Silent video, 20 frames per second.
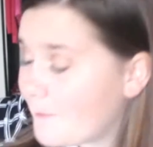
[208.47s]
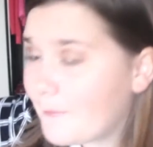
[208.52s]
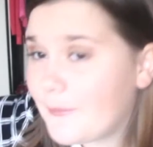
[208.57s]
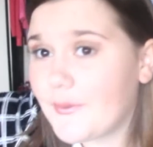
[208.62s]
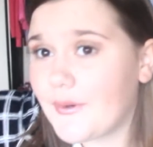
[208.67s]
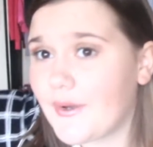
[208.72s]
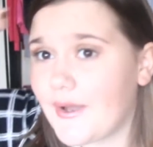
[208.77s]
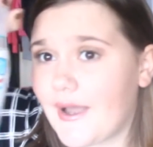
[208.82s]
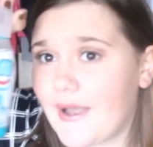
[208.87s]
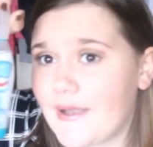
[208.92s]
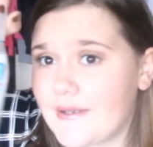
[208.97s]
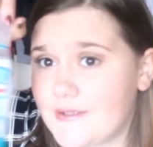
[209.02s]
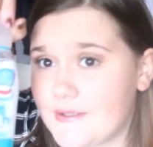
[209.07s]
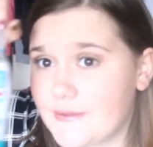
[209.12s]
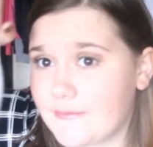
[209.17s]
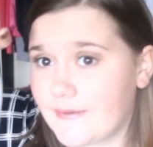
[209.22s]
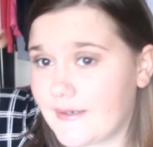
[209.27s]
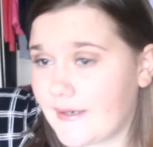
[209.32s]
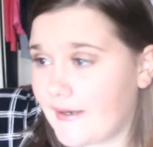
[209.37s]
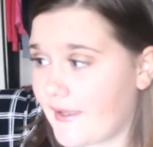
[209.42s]
But I
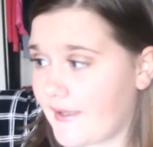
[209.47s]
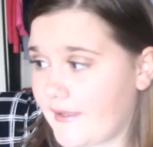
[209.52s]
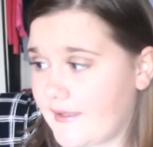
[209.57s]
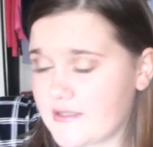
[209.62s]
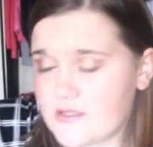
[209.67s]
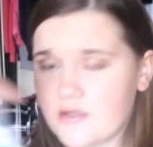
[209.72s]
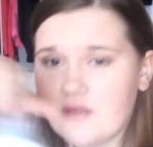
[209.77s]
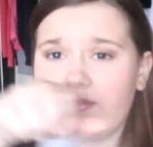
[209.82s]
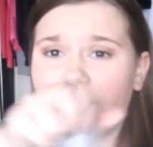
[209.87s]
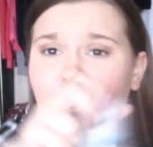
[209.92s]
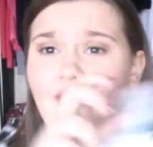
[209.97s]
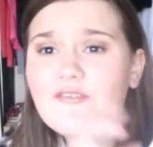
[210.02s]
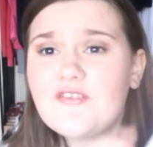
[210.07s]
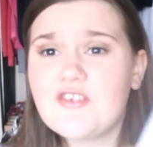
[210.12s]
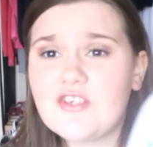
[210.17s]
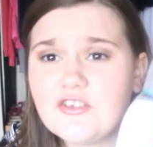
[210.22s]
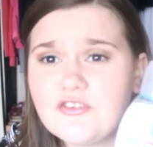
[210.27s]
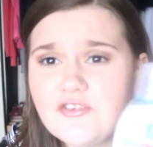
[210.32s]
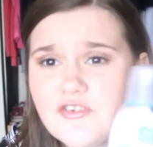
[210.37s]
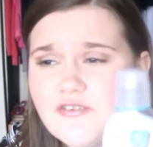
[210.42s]
do really like it. So if you have
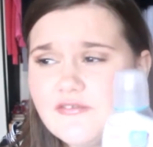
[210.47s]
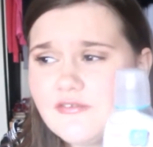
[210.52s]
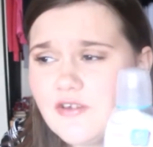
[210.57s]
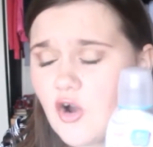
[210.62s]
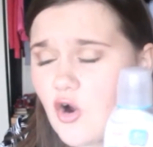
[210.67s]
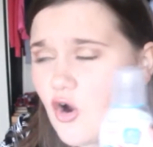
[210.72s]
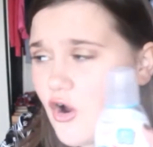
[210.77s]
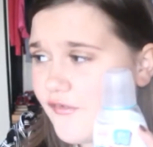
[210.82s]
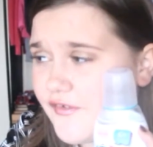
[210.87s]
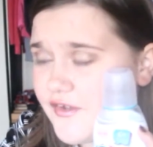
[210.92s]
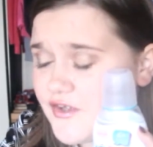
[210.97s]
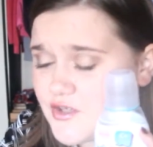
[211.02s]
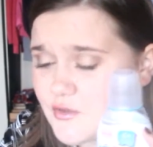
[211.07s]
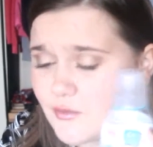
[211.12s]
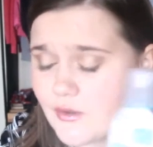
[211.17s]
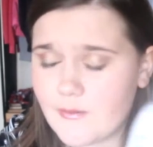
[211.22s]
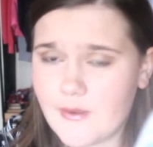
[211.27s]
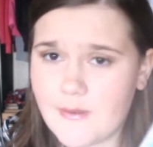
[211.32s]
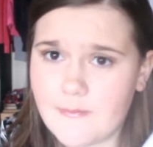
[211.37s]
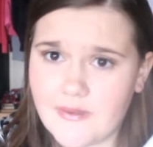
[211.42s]
children, or if you just
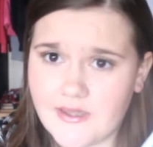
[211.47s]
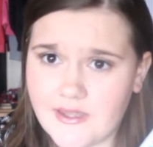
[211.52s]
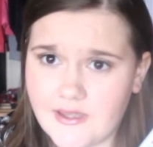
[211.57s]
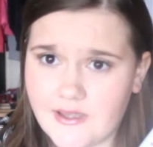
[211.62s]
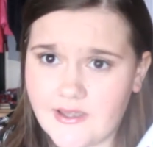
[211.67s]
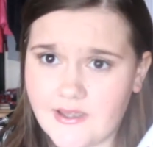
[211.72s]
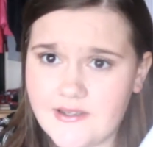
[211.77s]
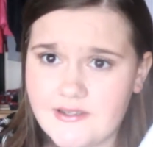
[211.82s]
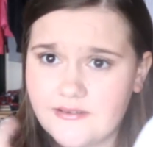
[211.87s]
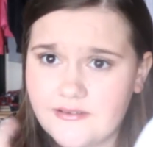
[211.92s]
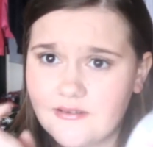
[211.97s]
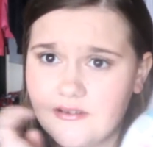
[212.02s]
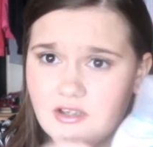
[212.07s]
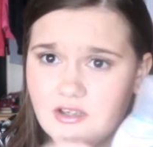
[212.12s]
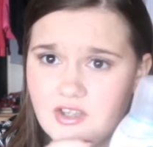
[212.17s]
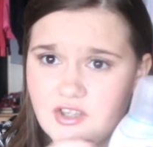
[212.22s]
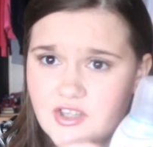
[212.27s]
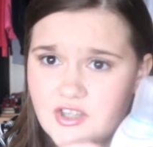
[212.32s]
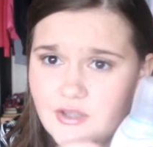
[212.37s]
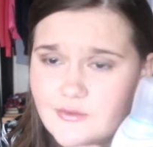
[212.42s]
want to be a big kid,
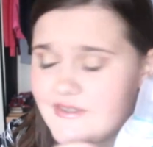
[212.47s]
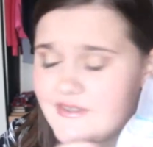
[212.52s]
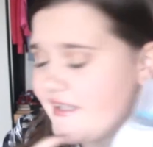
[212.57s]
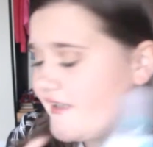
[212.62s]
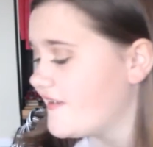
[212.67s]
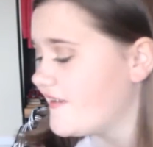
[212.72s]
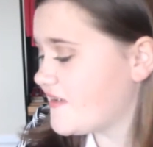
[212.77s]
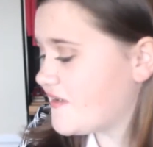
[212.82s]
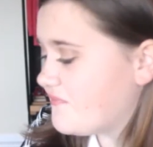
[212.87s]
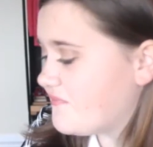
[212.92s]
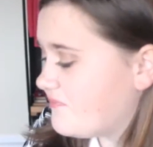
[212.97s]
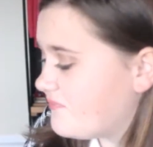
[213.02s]
use this.